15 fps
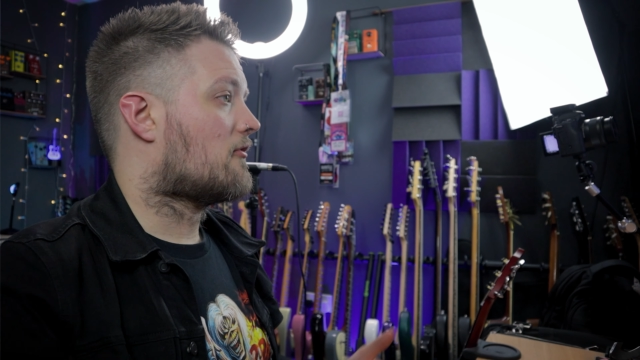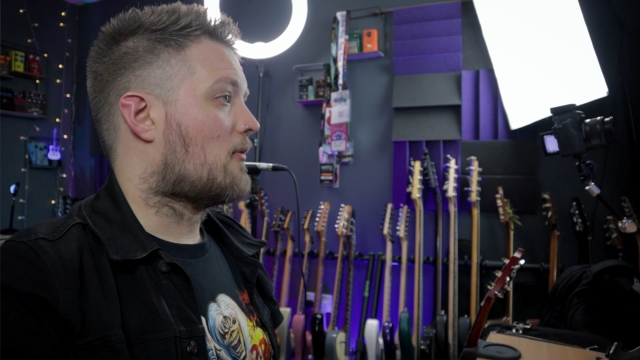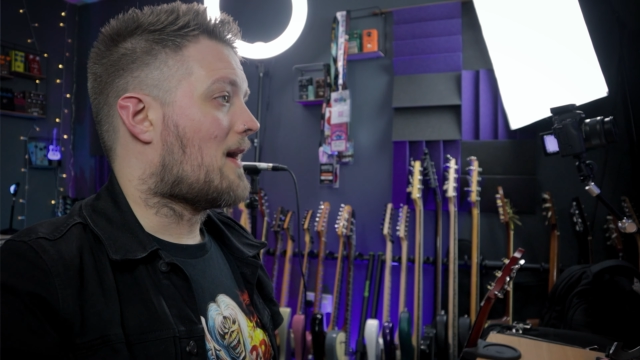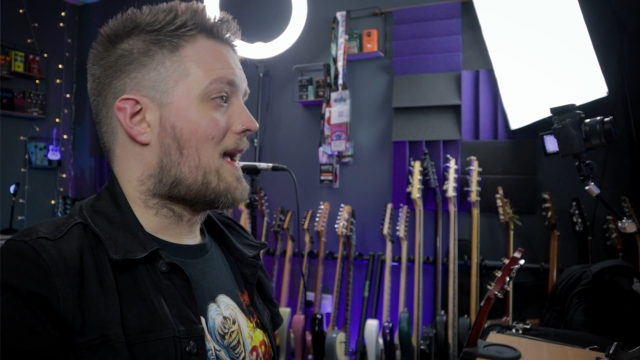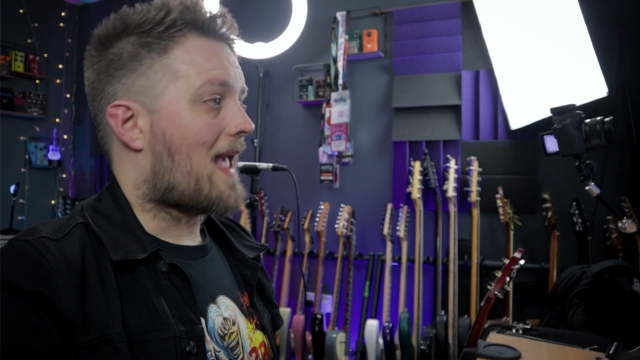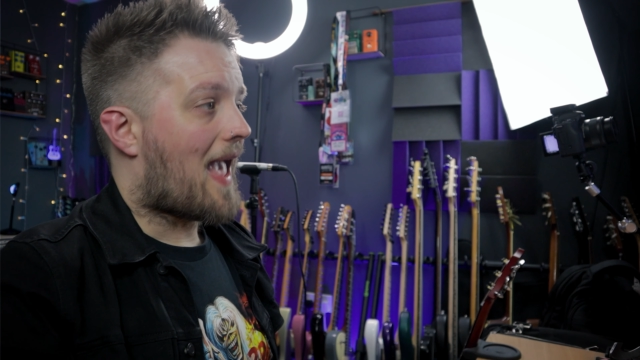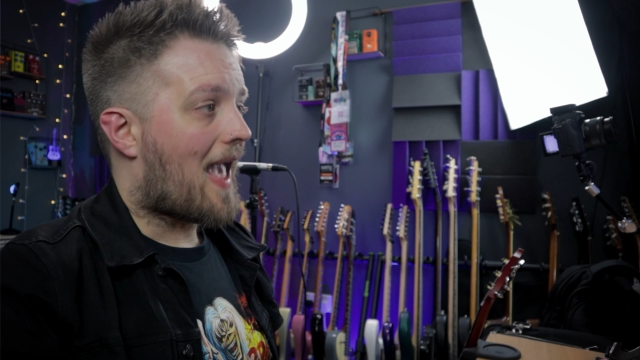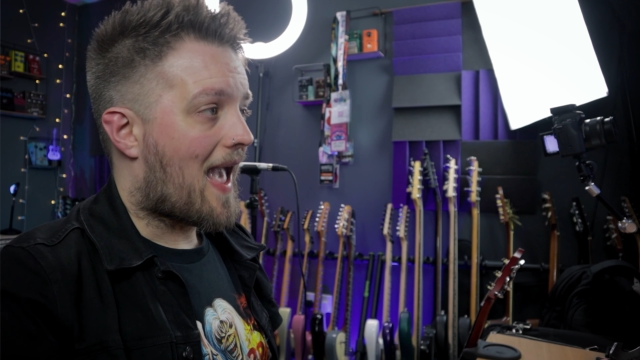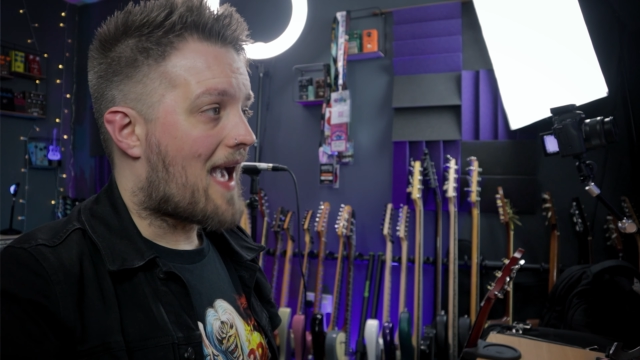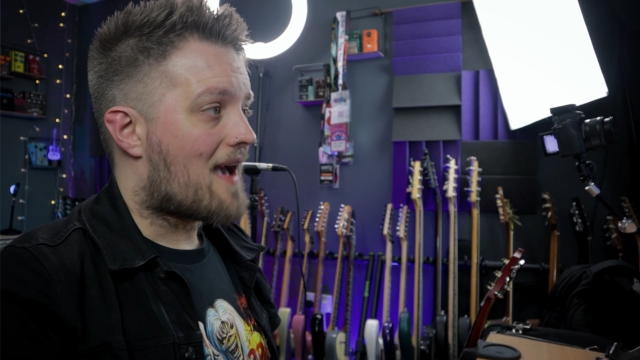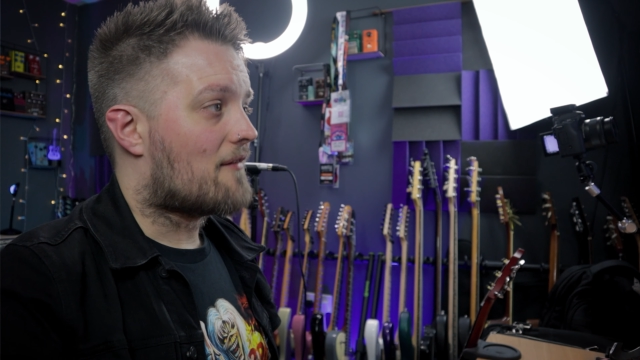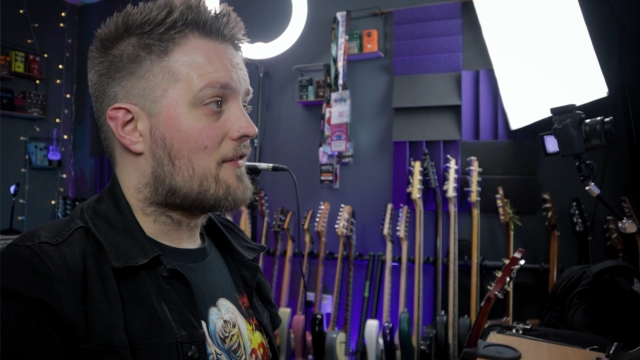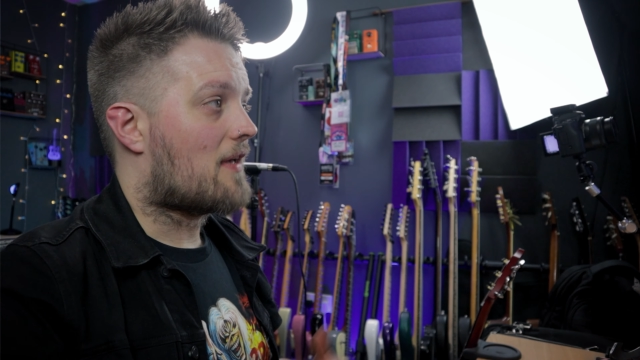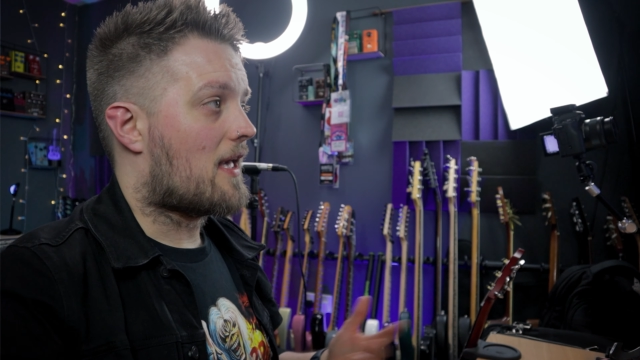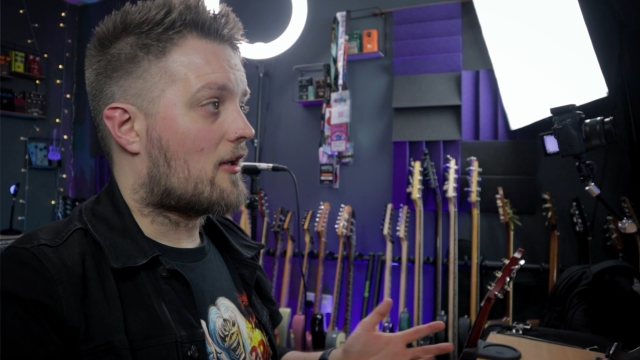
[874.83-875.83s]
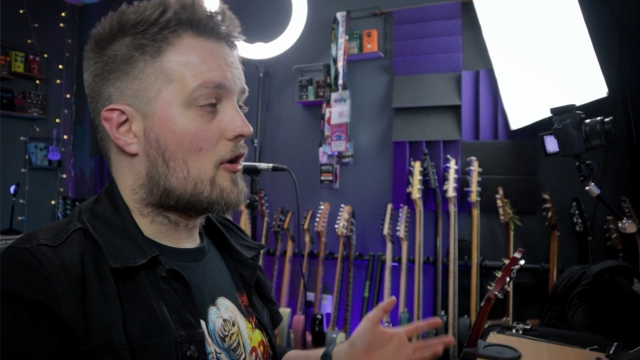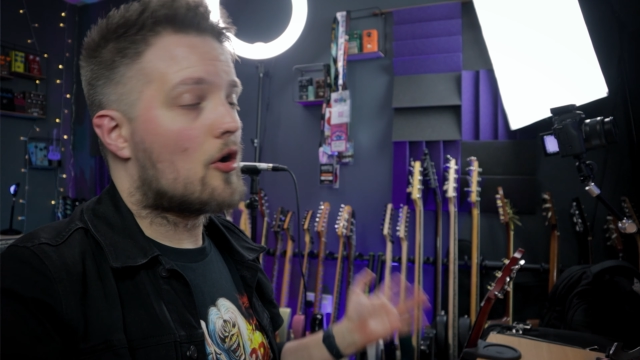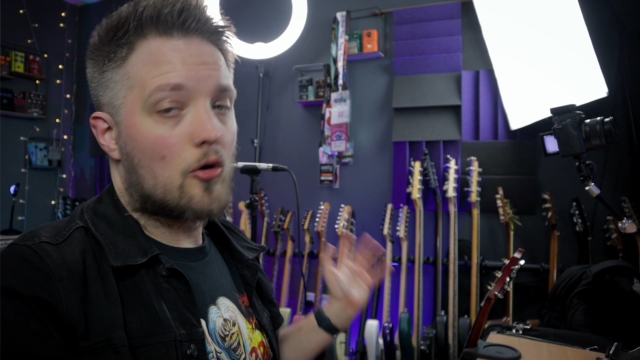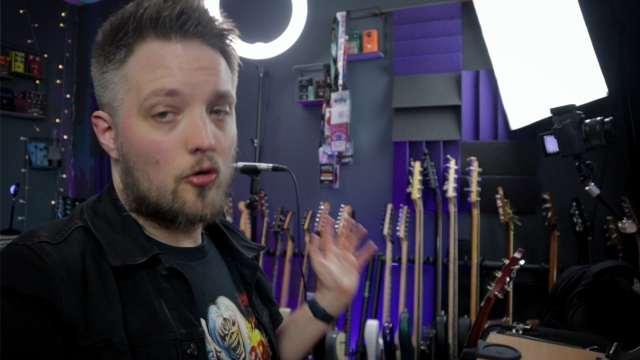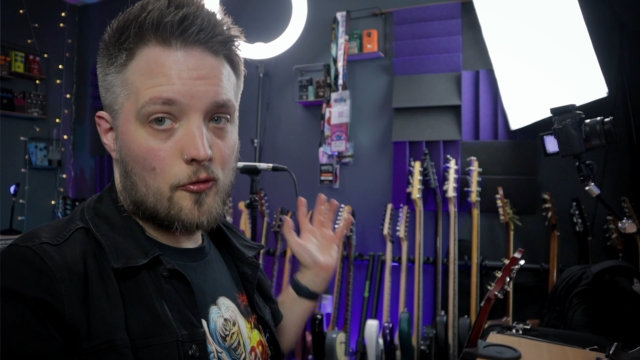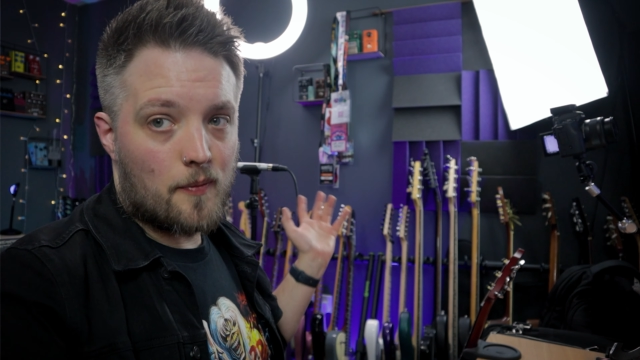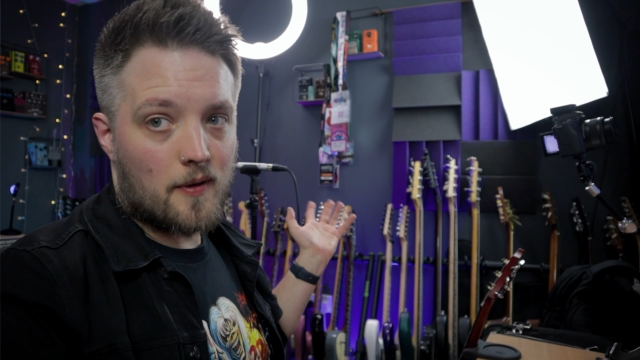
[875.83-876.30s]
So I have a
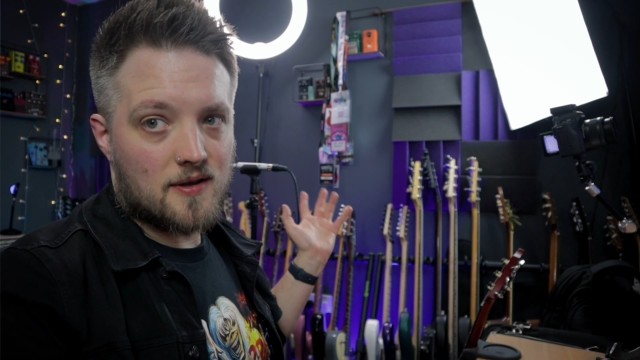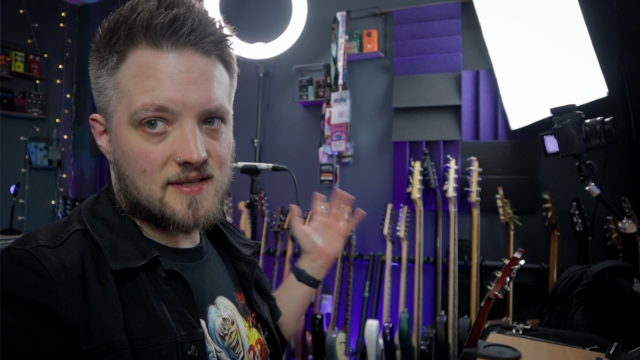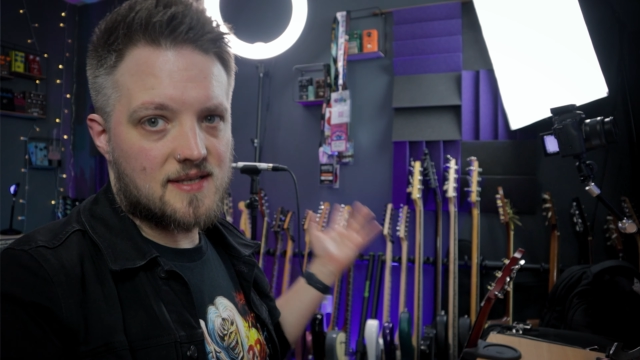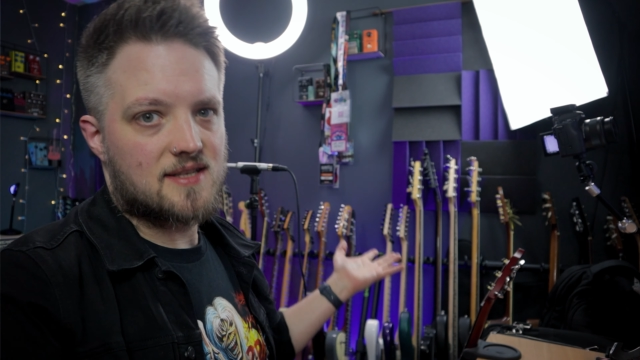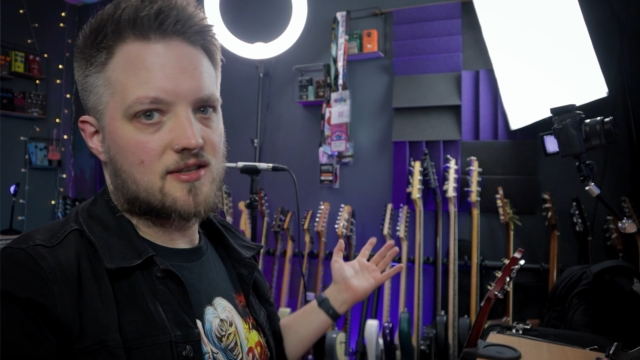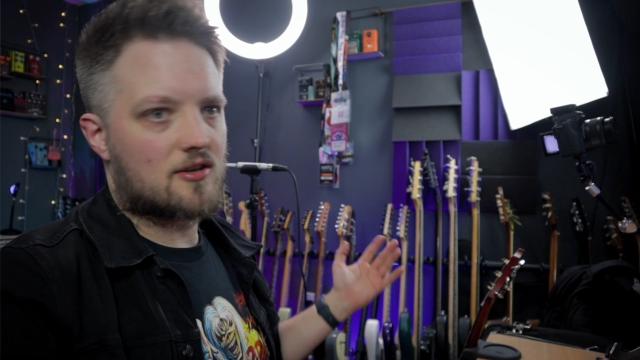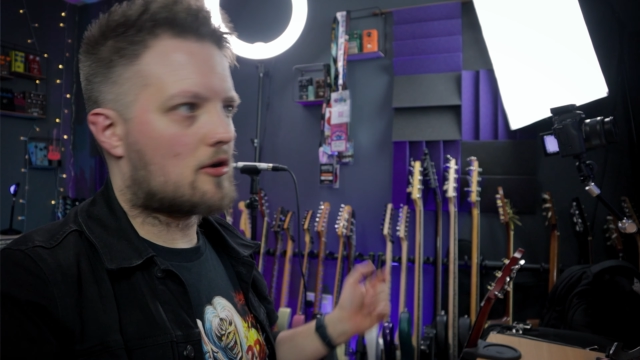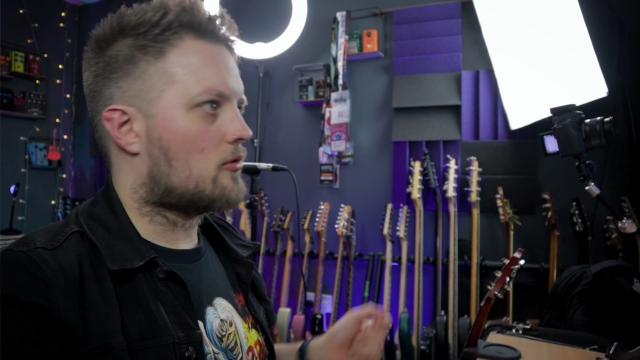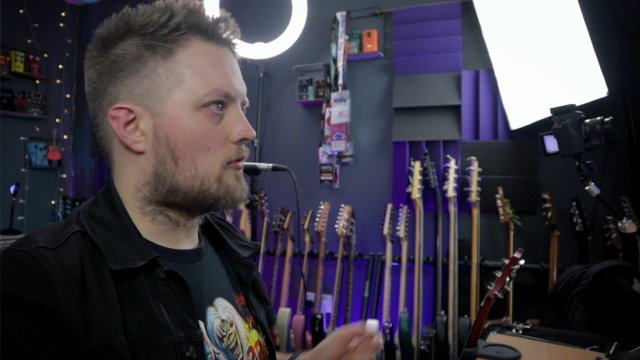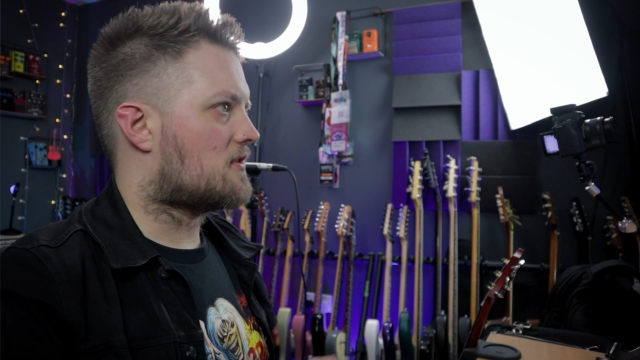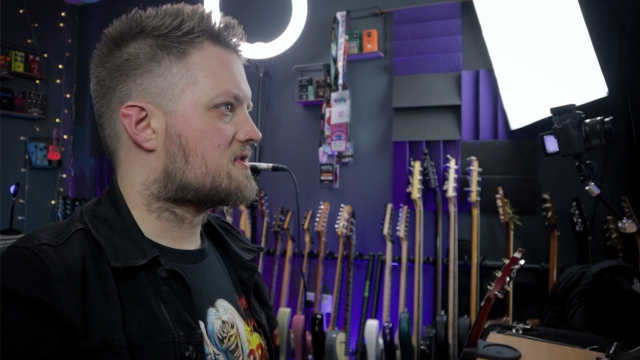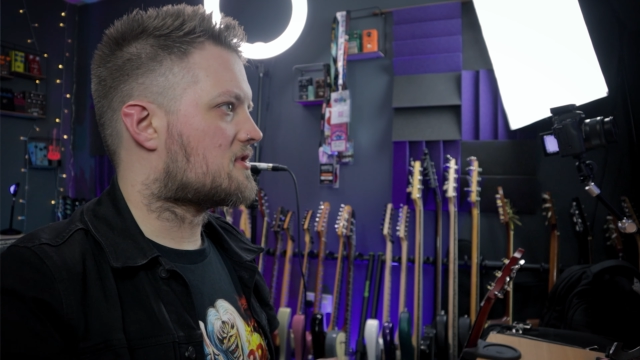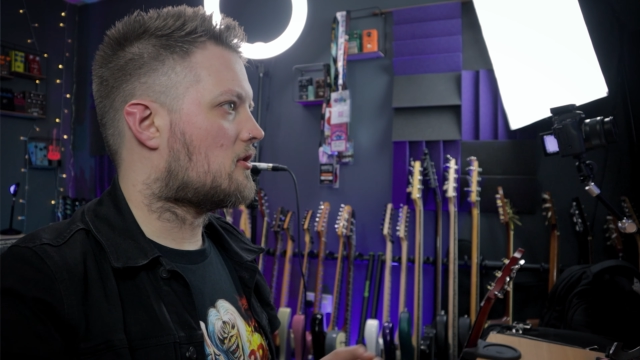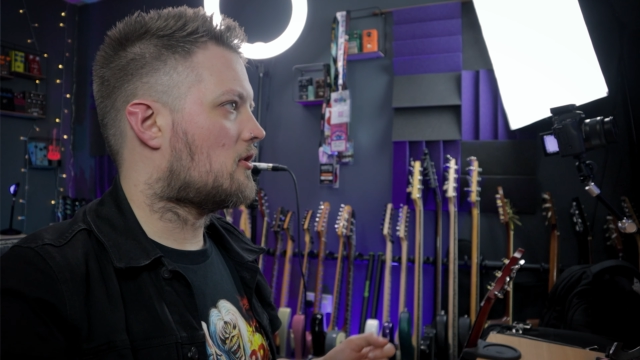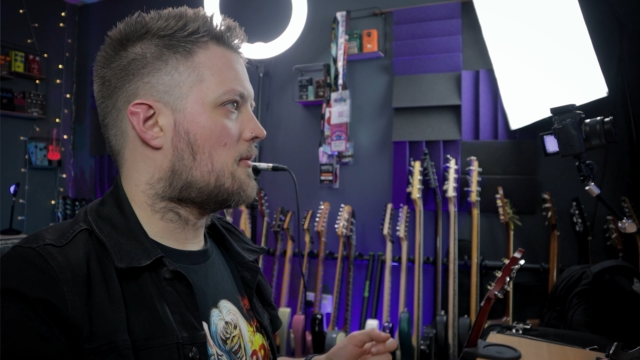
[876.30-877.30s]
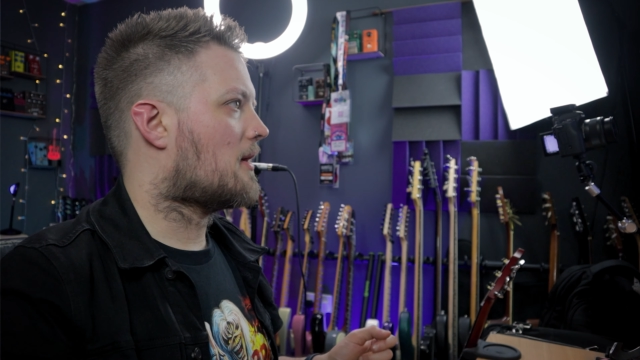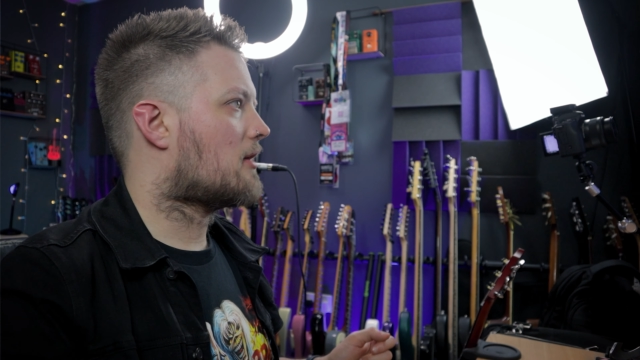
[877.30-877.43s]
code because it's the code that's on the